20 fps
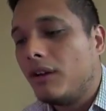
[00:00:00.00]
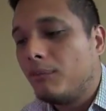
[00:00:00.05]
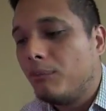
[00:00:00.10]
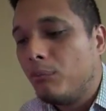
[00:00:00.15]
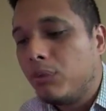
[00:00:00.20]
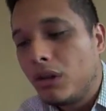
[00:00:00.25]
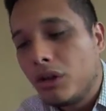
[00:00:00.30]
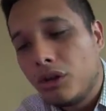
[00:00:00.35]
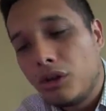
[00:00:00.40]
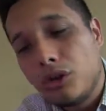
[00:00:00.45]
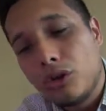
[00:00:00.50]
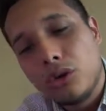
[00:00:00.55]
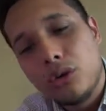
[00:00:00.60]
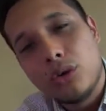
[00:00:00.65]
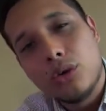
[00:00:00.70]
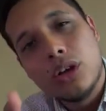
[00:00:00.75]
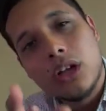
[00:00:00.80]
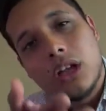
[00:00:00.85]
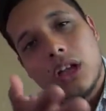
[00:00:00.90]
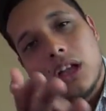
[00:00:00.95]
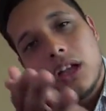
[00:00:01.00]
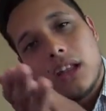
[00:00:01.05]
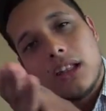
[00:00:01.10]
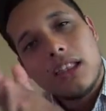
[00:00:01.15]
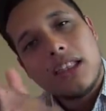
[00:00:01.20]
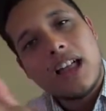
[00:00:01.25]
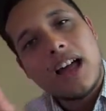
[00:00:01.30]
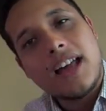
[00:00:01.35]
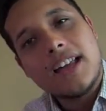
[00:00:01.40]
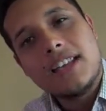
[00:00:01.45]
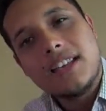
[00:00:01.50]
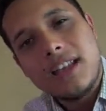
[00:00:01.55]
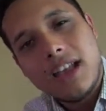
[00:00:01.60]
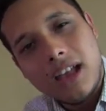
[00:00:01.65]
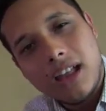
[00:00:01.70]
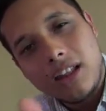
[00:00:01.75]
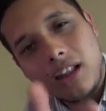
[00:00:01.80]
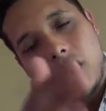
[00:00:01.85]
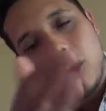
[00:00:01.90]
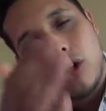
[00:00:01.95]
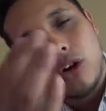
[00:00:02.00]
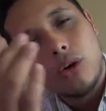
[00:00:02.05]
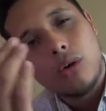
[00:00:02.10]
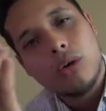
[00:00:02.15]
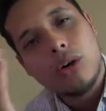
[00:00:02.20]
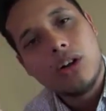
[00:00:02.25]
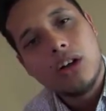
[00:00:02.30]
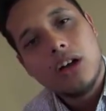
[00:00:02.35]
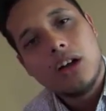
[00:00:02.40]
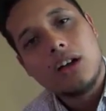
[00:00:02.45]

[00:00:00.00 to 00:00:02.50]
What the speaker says: blue, light yellow,